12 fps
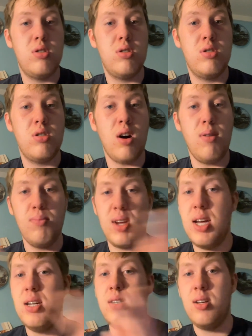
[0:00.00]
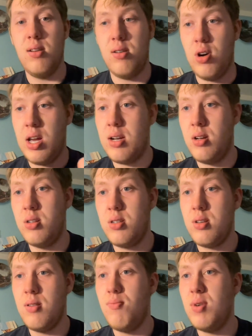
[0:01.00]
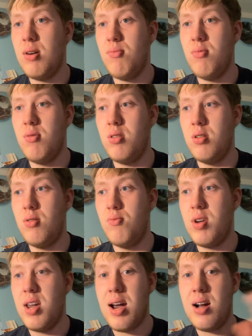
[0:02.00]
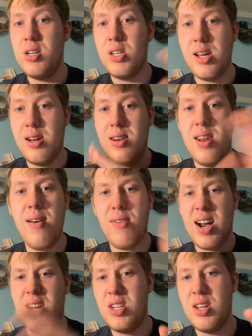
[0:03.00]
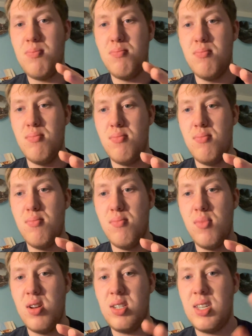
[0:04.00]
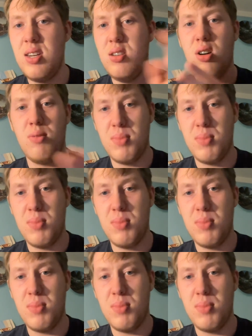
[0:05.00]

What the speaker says: Tom Kitten but we actually never actually seen Tom